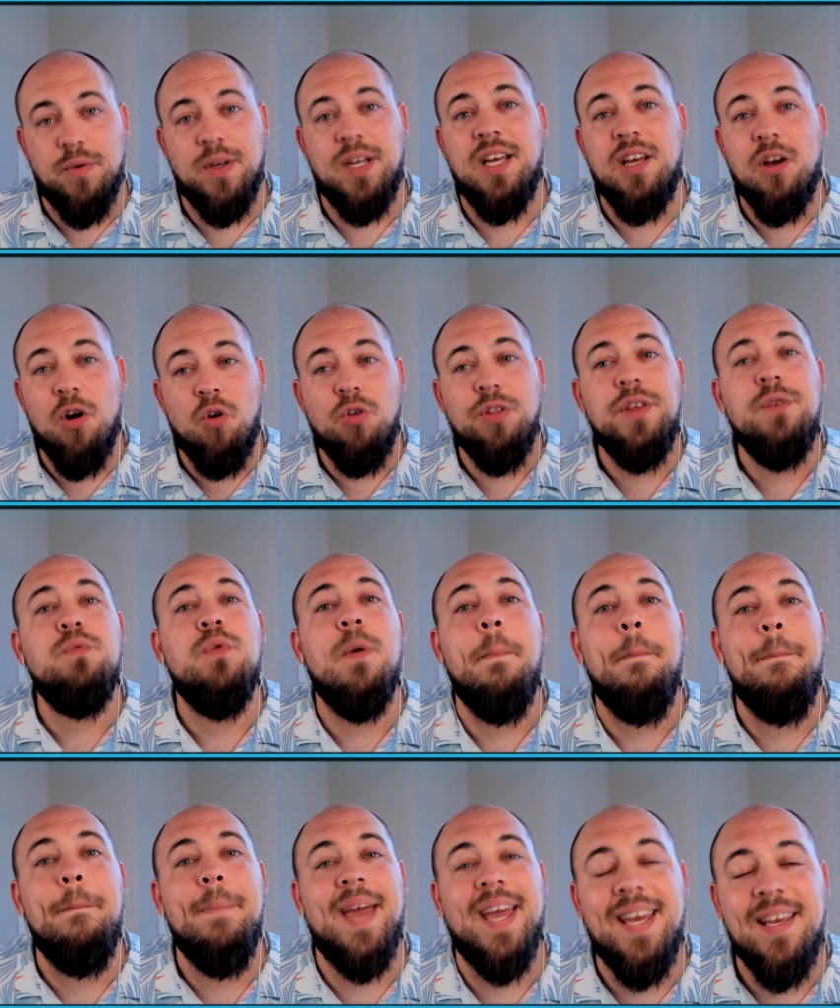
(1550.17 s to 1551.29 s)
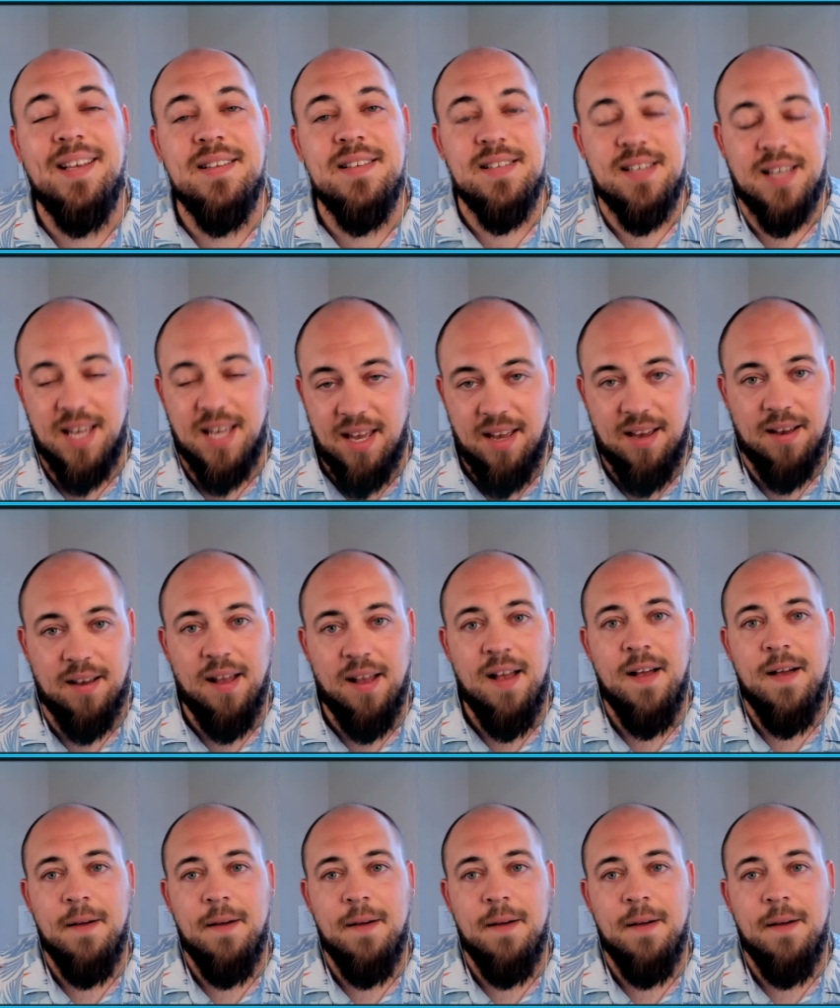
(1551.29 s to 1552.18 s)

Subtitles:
and he only remains king